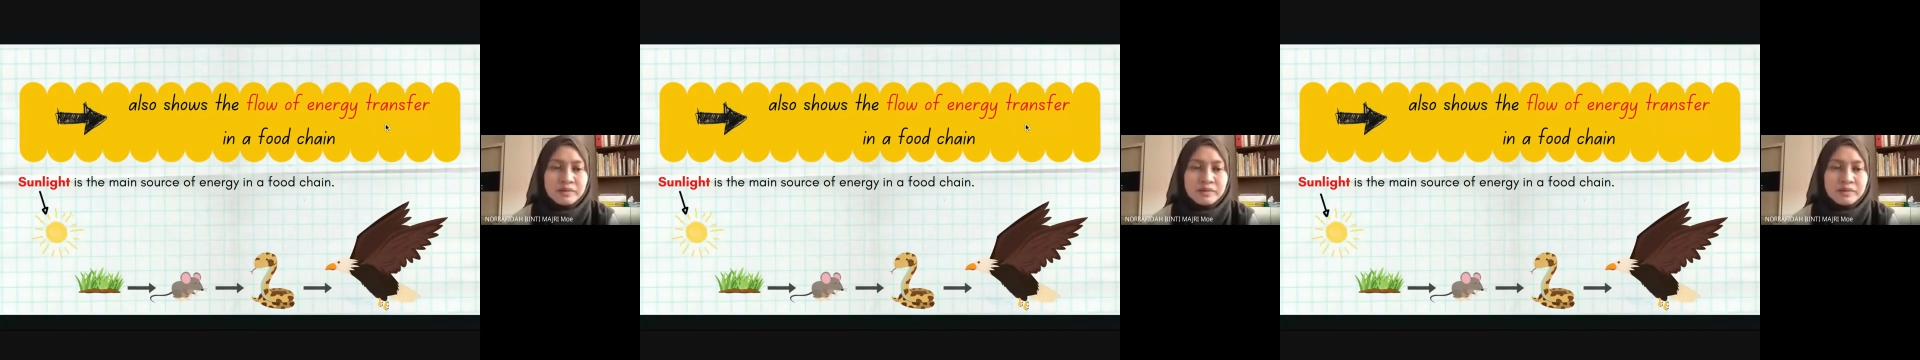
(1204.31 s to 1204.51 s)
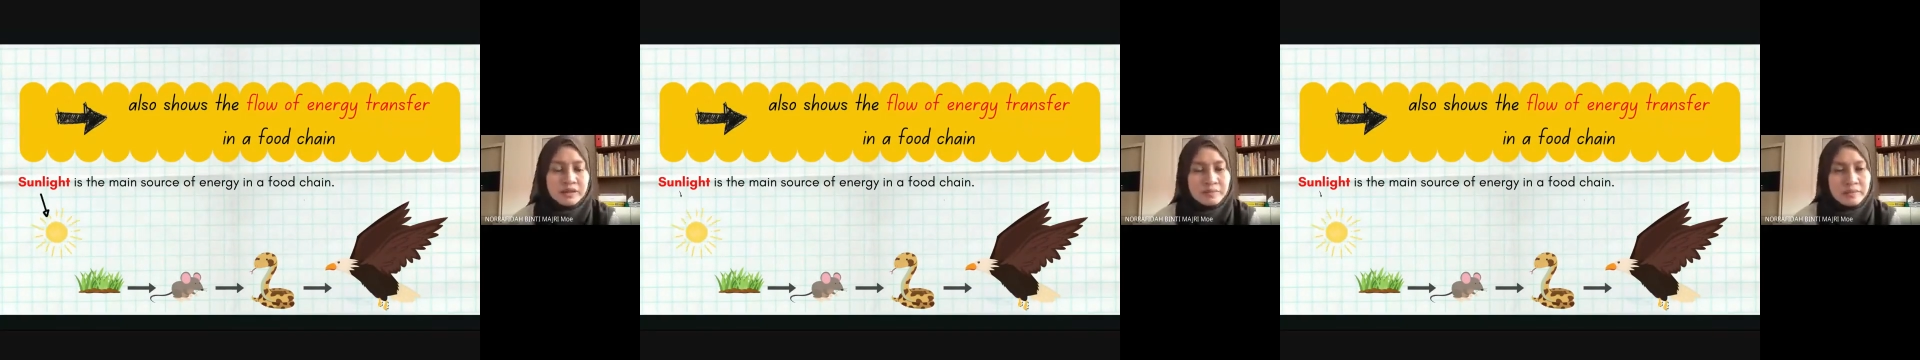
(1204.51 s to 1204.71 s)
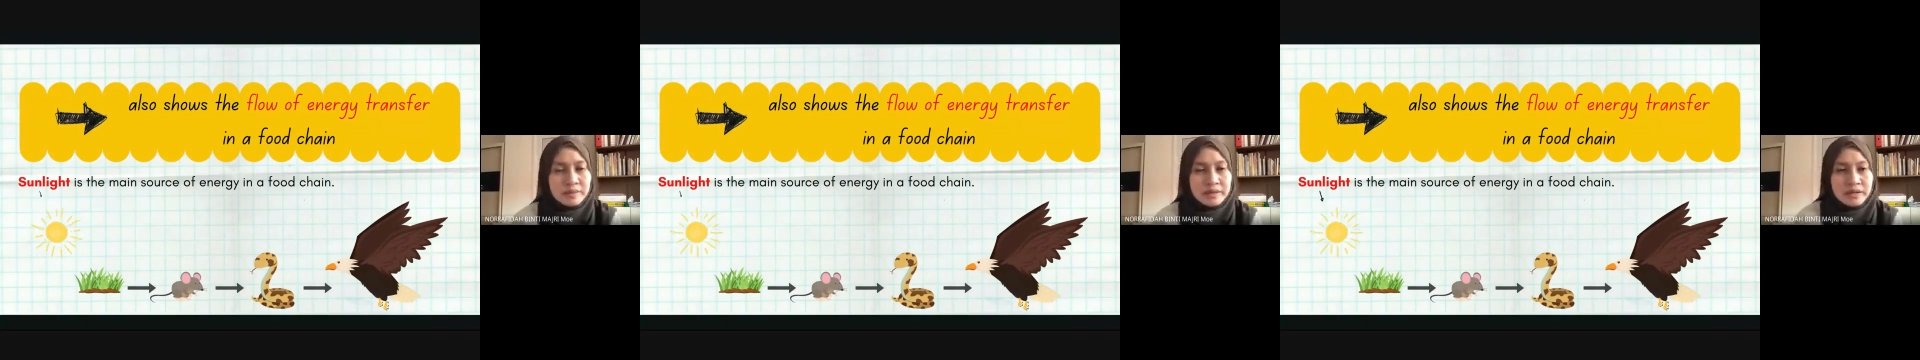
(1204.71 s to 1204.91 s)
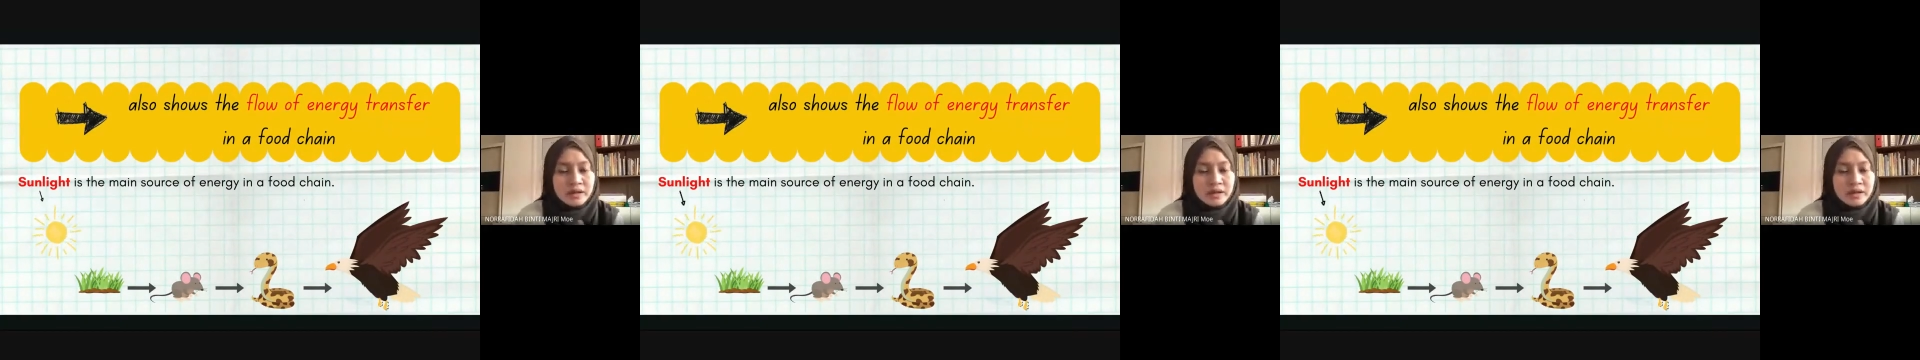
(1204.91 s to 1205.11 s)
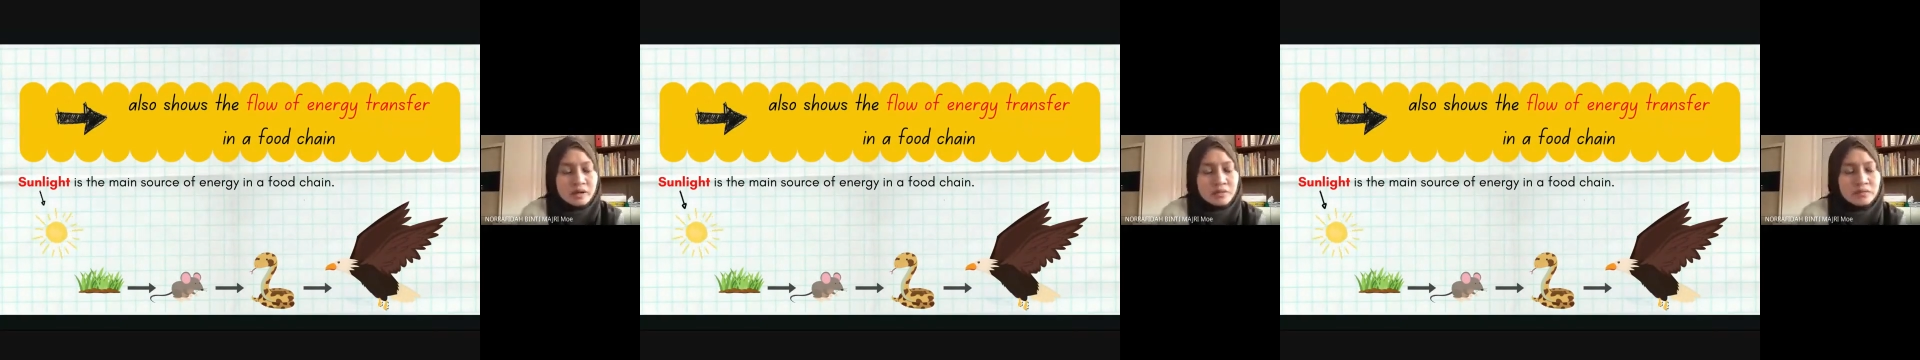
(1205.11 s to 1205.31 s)
Di mana
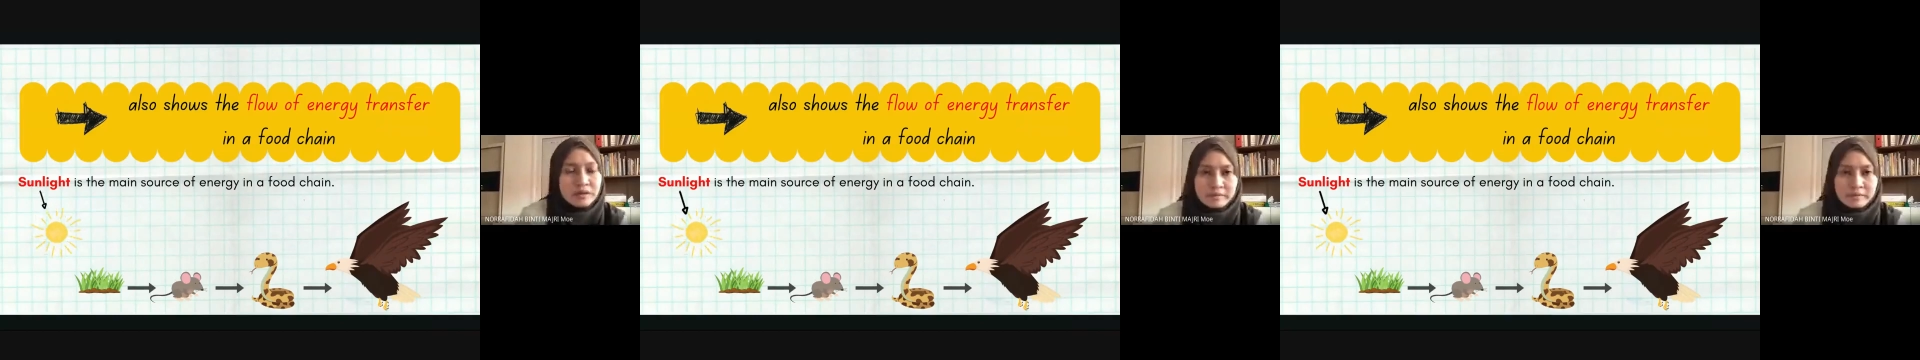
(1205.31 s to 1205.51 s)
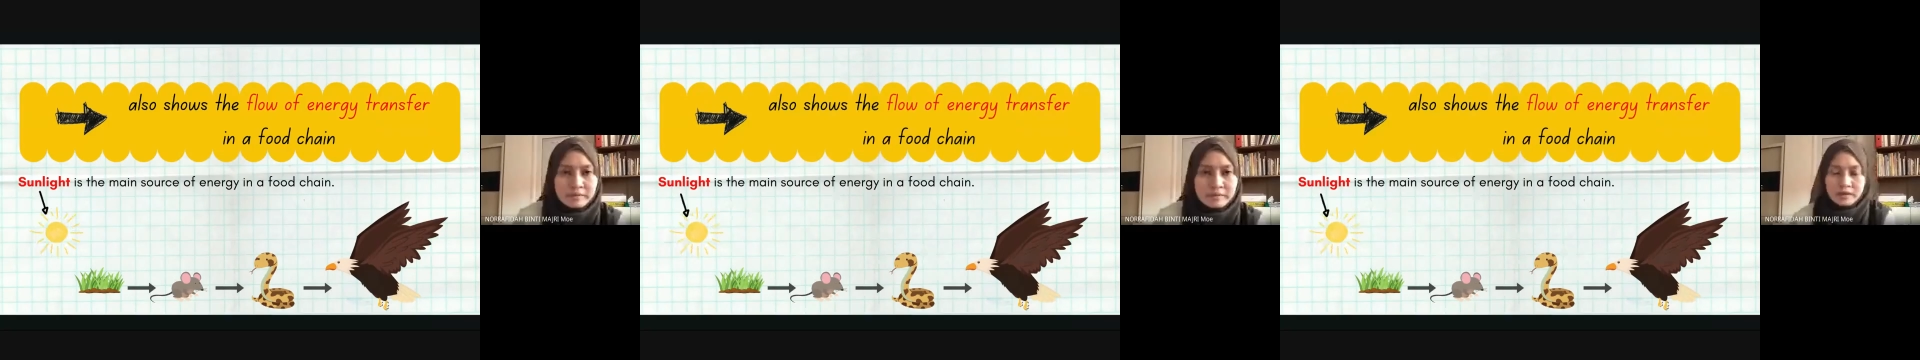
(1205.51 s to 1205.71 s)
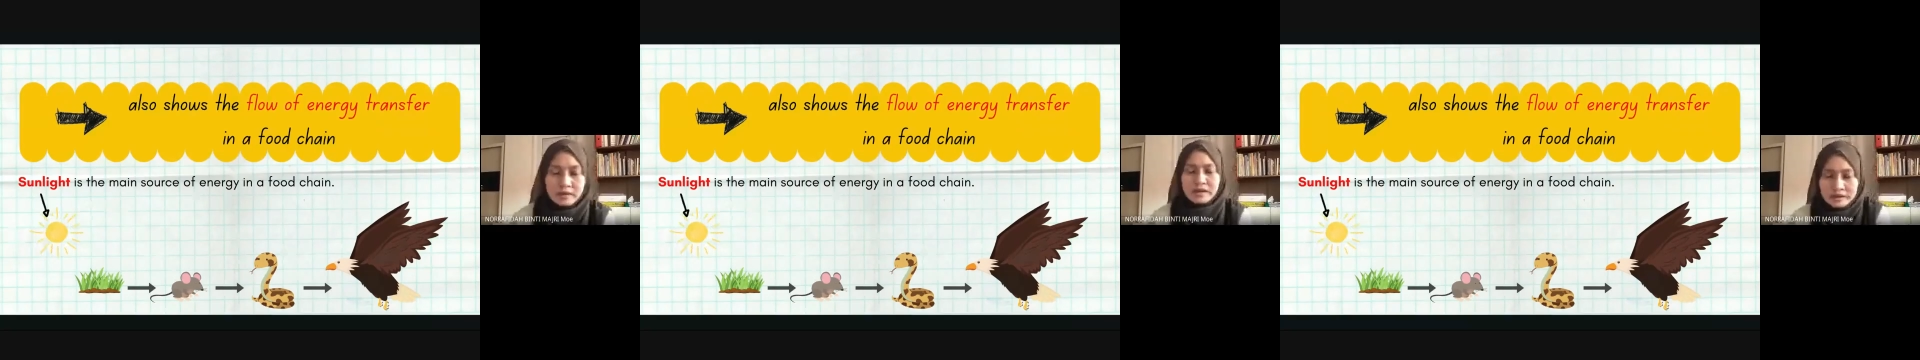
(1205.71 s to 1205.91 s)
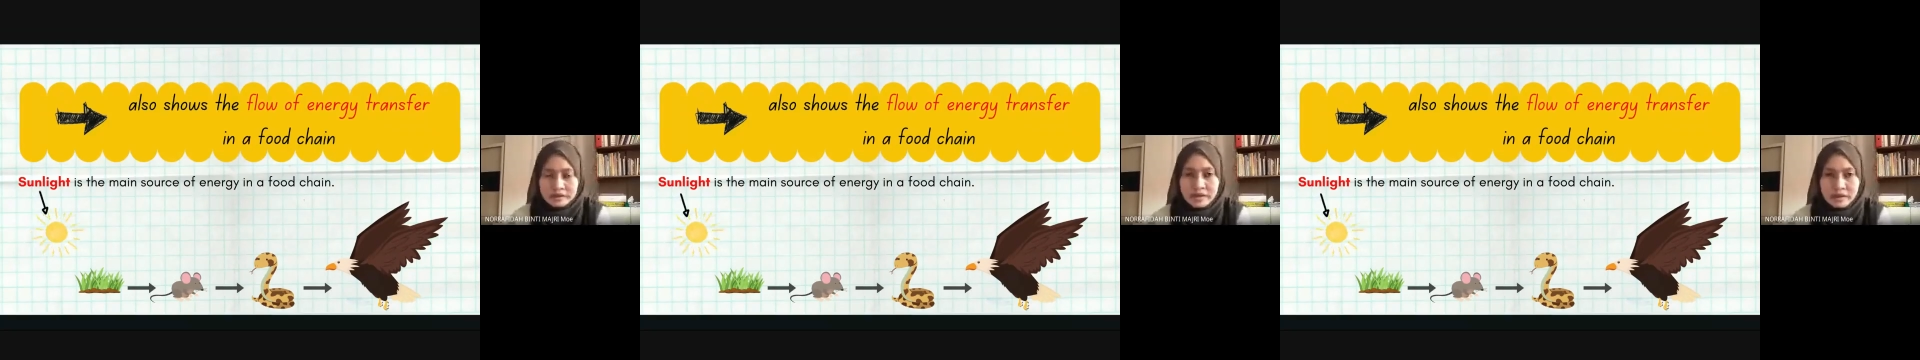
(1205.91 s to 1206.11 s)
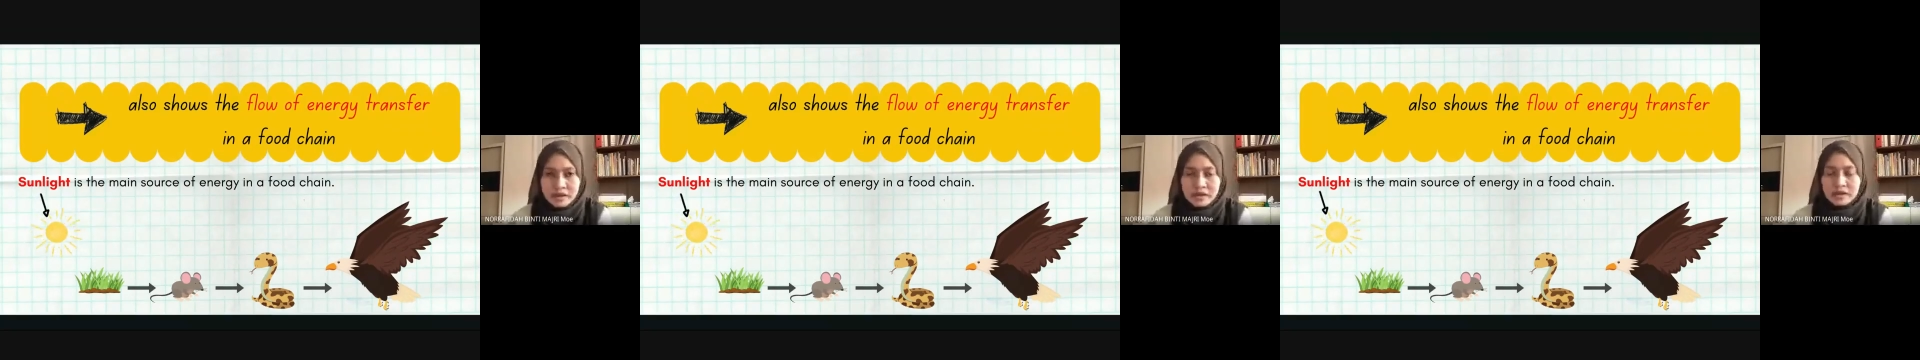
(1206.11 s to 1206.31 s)
kamu dapat
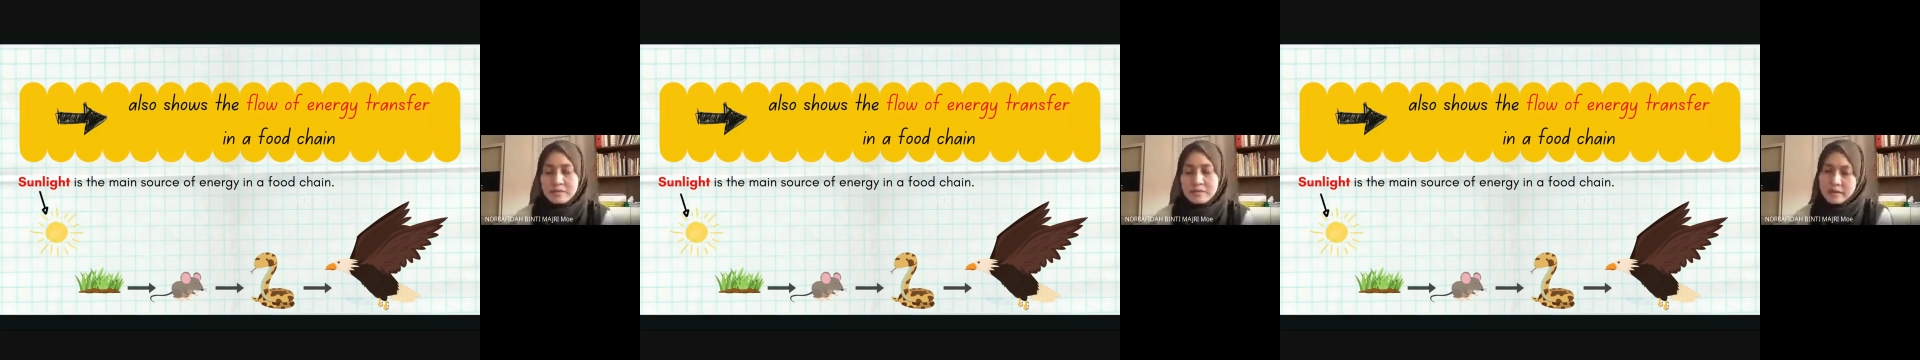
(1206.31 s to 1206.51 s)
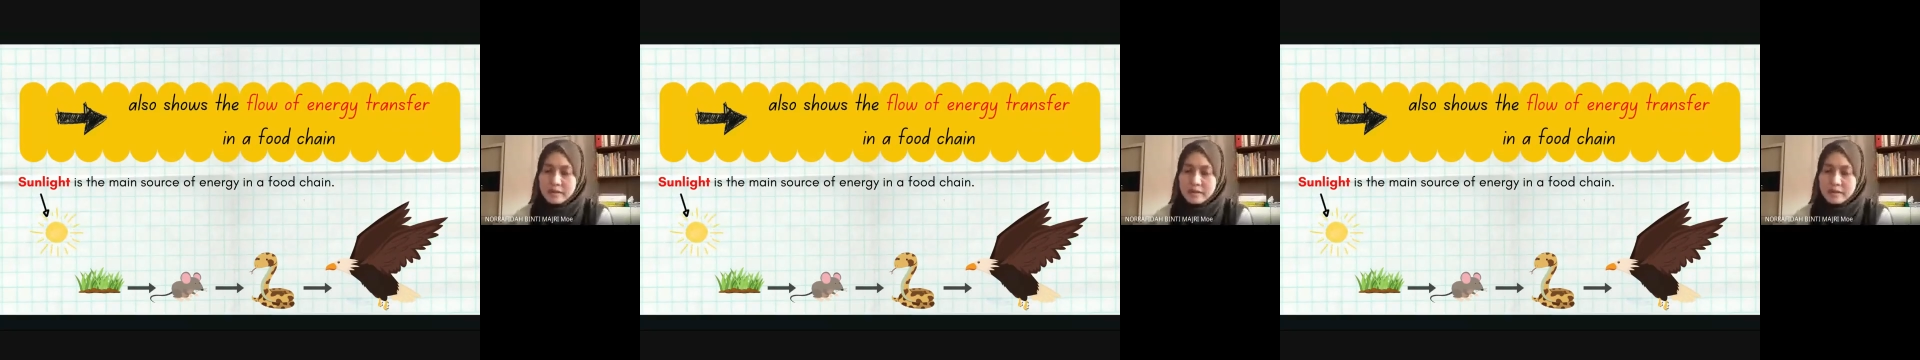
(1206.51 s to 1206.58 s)
tenaga